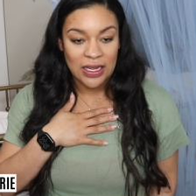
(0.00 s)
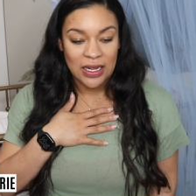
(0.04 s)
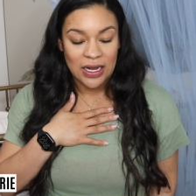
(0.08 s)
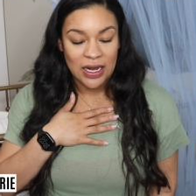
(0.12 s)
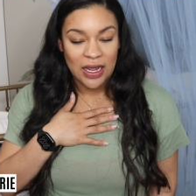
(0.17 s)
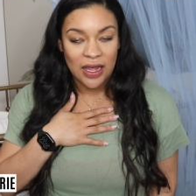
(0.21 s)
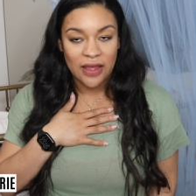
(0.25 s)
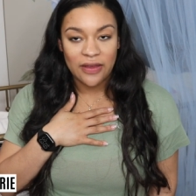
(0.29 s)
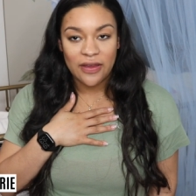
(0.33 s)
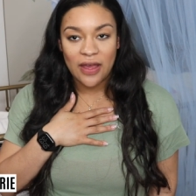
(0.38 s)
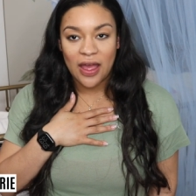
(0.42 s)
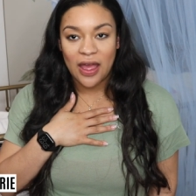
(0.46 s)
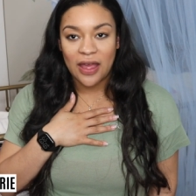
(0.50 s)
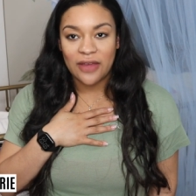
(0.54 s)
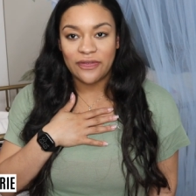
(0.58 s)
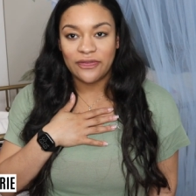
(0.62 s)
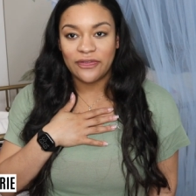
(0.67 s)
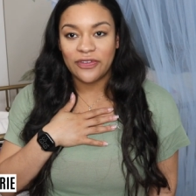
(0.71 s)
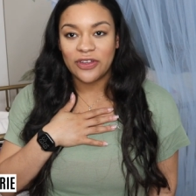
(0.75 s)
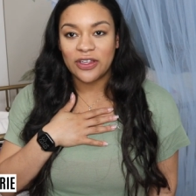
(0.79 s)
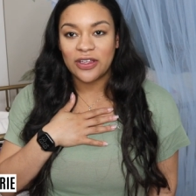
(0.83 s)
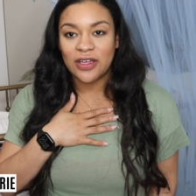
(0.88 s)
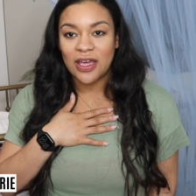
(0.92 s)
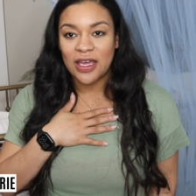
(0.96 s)
And I, I
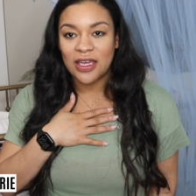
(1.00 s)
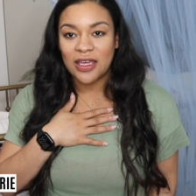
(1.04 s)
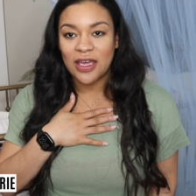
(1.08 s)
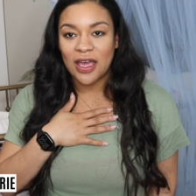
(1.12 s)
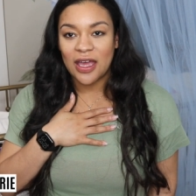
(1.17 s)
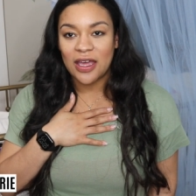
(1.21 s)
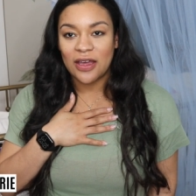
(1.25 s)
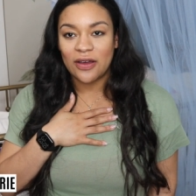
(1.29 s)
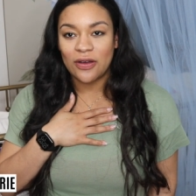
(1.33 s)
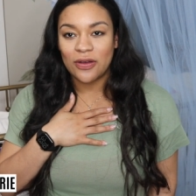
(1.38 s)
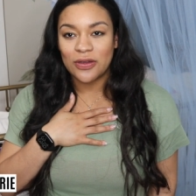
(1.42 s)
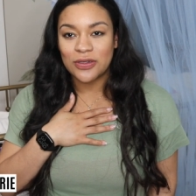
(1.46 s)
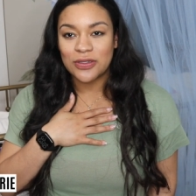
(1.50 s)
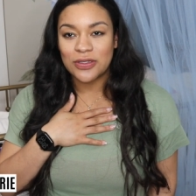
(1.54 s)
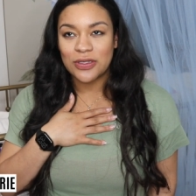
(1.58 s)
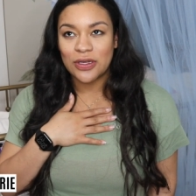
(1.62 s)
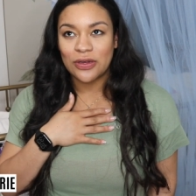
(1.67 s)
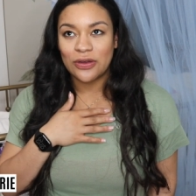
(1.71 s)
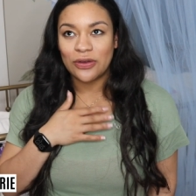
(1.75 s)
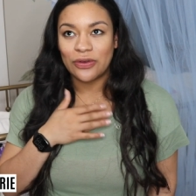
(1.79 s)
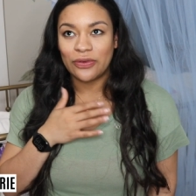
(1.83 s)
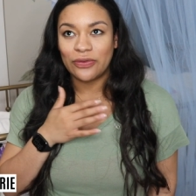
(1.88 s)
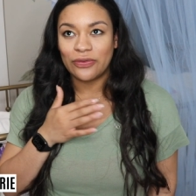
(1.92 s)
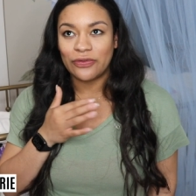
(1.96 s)
feel like I
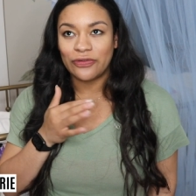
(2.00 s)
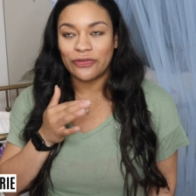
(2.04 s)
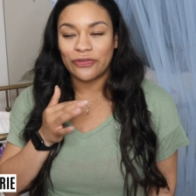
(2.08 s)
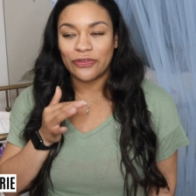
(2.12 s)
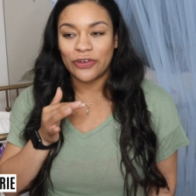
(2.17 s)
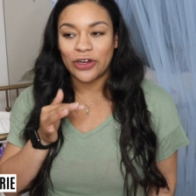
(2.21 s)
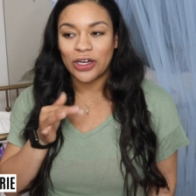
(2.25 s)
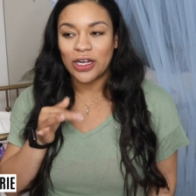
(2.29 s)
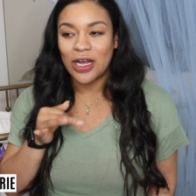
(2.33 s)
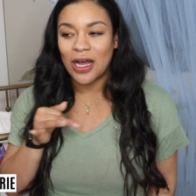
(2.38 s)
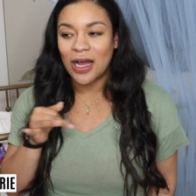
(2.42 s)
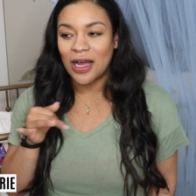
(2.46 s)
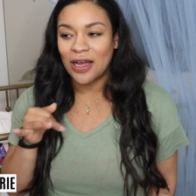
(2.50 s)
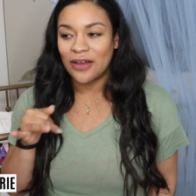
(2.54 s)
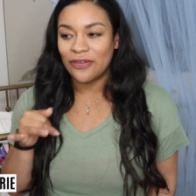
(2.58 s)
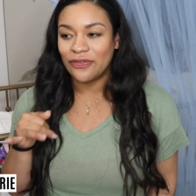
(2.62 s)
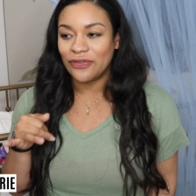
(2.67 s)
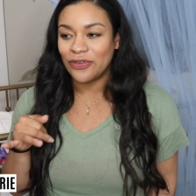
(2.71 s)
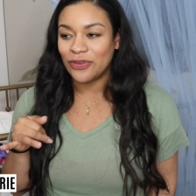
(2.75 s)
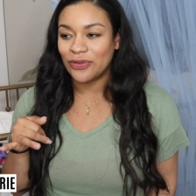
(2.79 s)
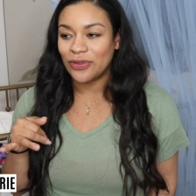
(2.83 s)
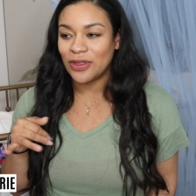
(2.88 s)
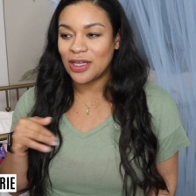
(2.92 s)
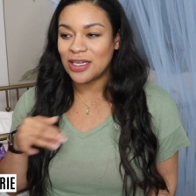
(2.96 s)
also forgot a
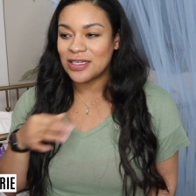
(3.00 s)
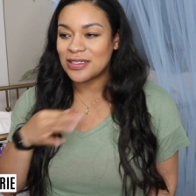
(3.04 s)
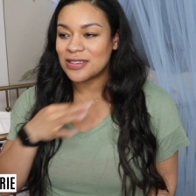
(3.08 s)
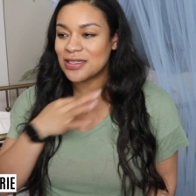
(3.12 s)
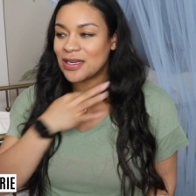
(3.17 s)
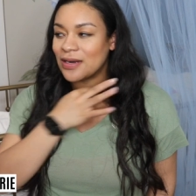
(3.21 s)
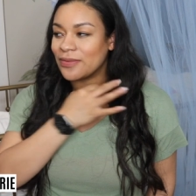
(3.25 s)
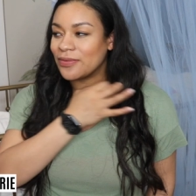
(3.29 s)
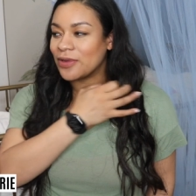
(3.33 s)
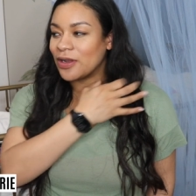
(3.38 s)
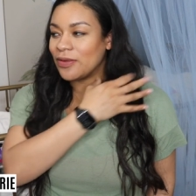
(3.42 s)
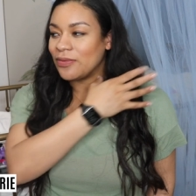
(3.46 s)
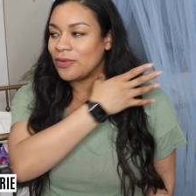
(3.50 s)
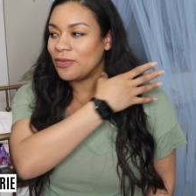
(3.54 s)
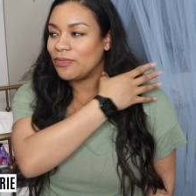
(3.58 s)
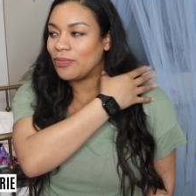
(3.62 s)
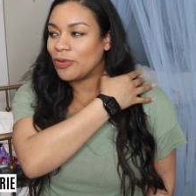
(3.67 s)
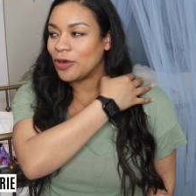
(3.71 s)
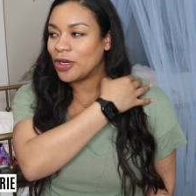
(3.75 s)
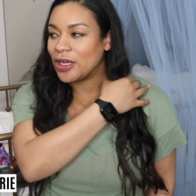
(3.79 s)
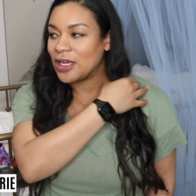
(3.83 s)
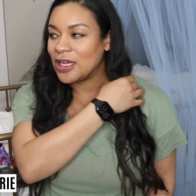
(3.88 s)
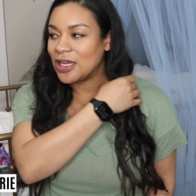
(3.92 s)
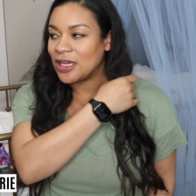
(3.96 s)
few things that I'm going to be
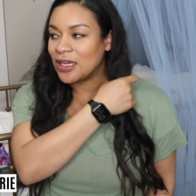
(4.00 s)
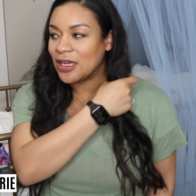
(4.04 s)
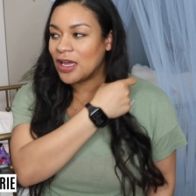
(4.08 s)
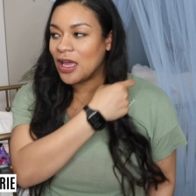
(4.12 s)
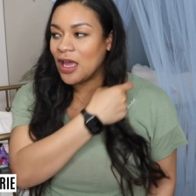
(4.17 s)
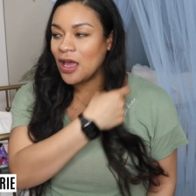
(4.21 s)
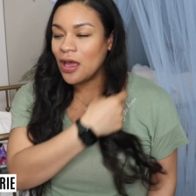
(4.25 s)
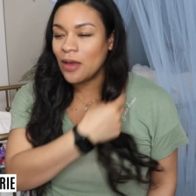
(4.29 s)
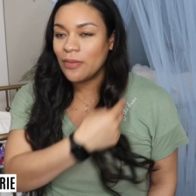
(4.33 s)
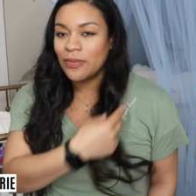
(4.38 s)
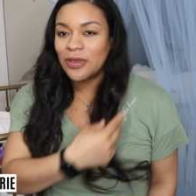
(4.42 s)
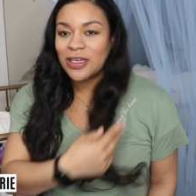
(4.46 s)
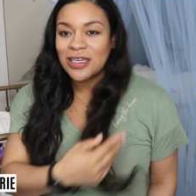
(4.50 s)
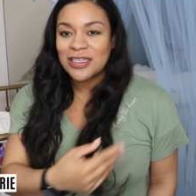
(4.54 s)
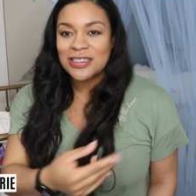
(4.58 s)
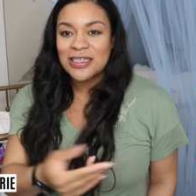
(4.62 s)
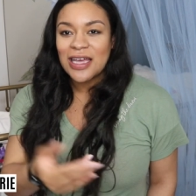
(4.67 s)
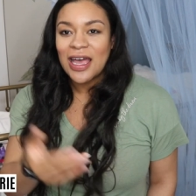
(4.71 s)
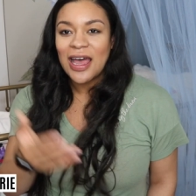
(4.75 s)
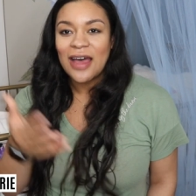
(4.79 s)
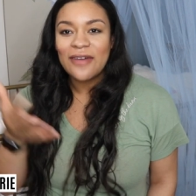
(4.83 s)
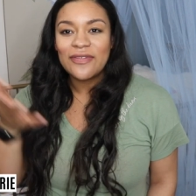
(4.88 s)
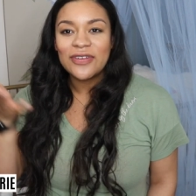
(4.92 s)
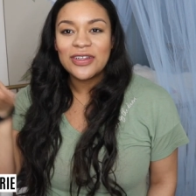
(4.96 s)
bringing because
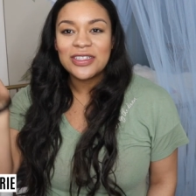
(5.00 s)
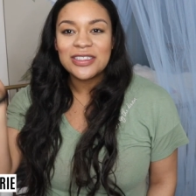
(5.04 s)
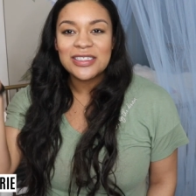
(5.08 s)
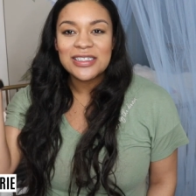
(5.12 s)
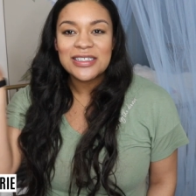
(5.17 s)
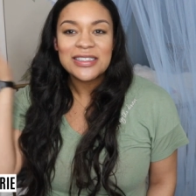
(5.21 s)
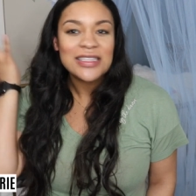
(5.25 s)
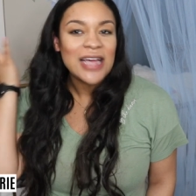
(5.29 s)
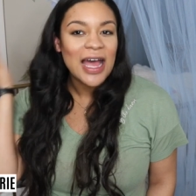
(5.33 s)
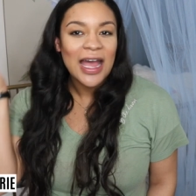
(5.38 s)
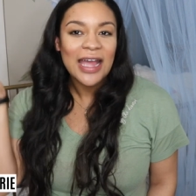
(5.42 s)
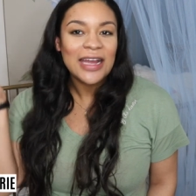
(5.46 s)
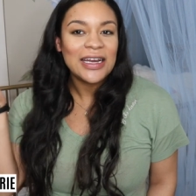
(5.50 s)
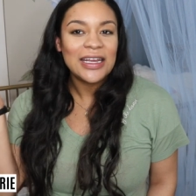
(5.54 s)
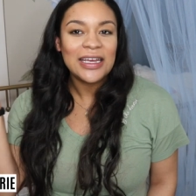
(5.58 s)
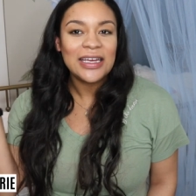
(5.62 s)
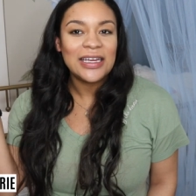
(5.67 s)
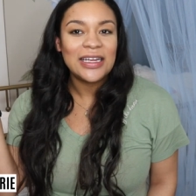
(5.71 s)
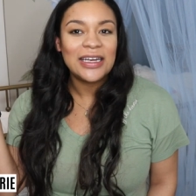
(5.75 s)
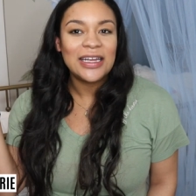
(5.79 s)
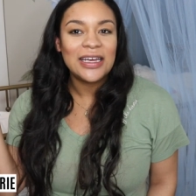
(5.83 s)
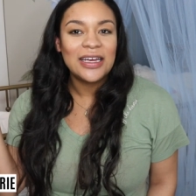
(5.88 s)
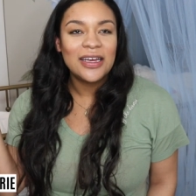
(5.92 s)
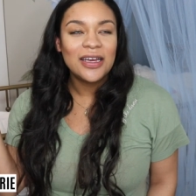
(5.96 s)
I haven't
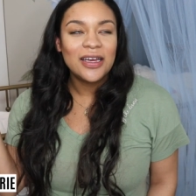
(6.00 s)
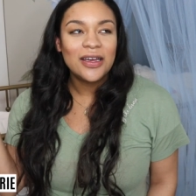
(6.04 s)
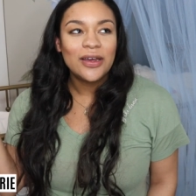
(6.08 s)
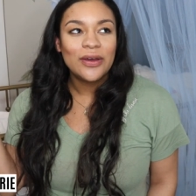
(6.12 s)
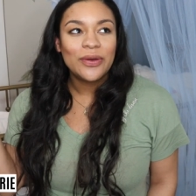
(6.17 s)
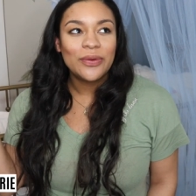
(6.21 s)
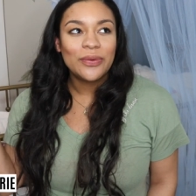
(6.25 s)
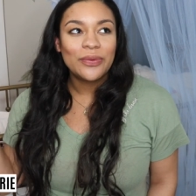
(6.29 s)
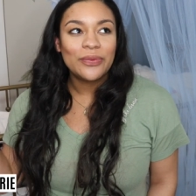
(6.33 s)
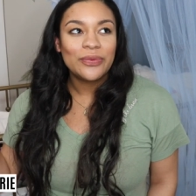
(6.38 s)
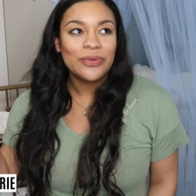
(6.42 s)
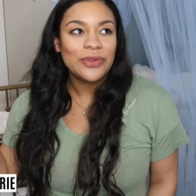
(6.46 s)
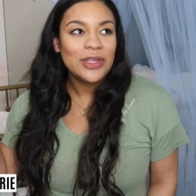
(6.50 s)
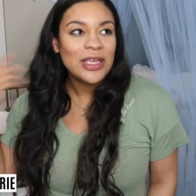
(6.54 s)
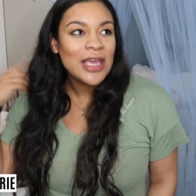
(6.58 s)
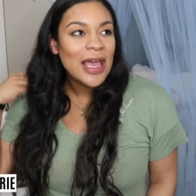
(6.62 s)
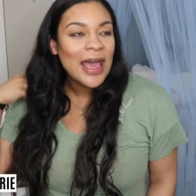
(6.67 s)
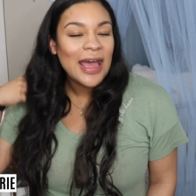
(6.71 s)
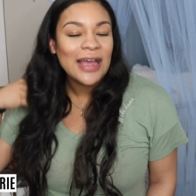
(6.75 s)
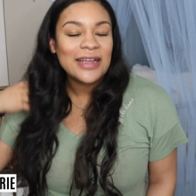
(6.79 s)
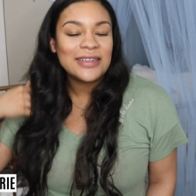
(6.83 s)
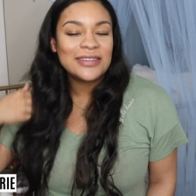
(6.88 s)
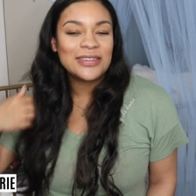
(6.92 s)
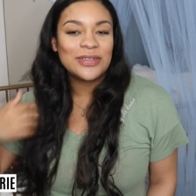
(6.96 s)
decided
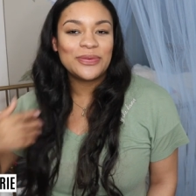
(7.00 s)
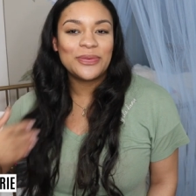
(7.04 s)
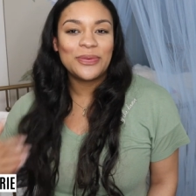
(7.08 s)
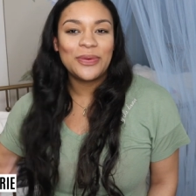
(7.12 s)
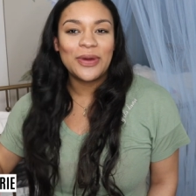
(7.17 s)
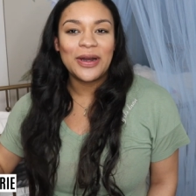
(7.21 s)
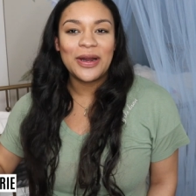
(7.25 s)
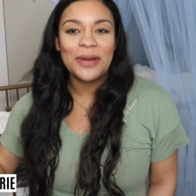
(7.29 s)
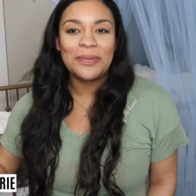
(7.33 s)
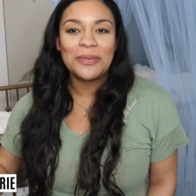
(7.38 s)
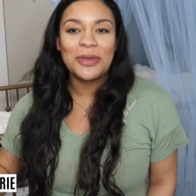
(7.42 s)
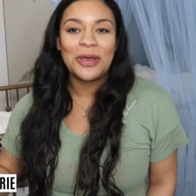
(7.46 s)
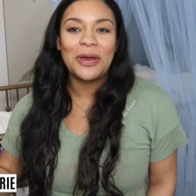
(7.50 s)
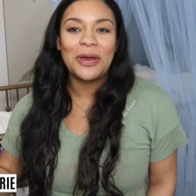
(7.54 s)
yet what I'm